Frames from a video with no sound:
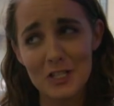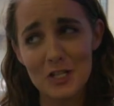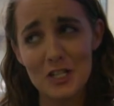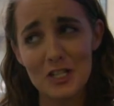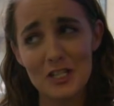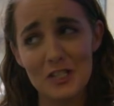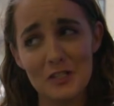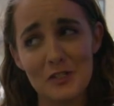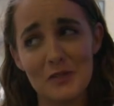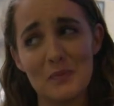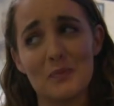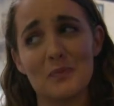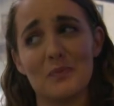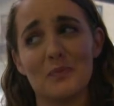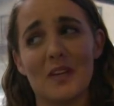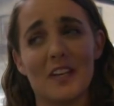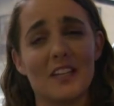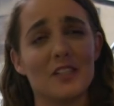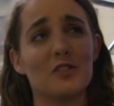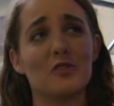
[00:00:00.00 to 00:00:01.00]
She's
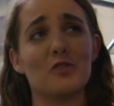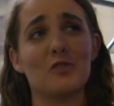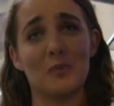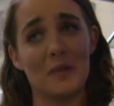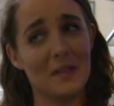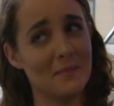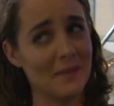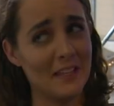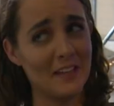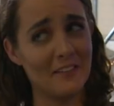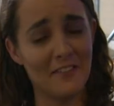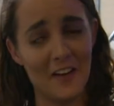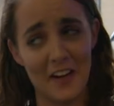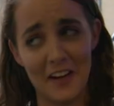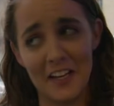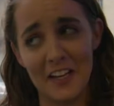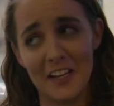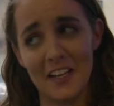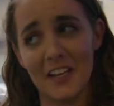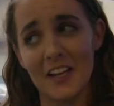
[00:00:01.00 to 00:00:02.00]
extremely
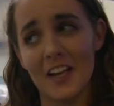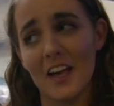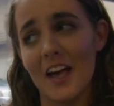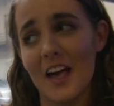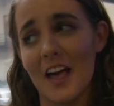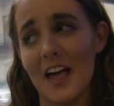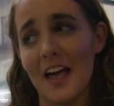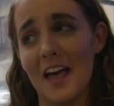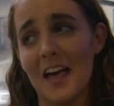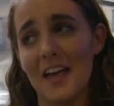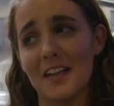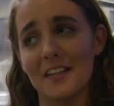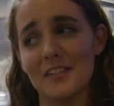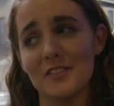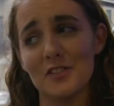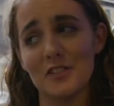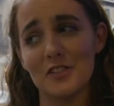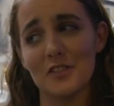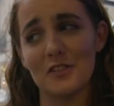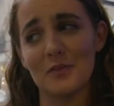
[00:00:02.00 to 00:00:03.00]
funny and
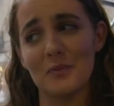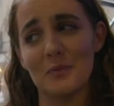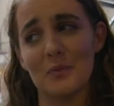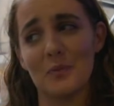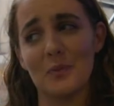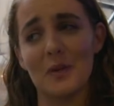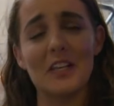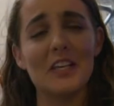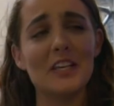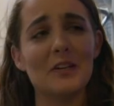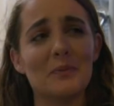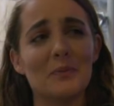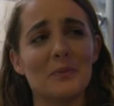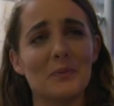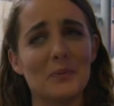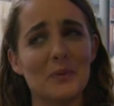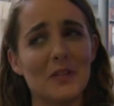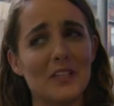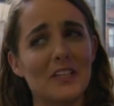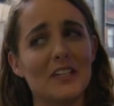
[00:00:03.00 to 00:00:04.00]
really,
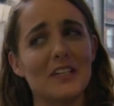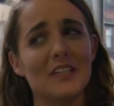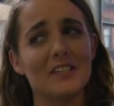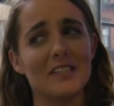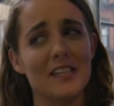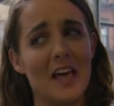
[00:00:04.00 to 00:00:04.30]
really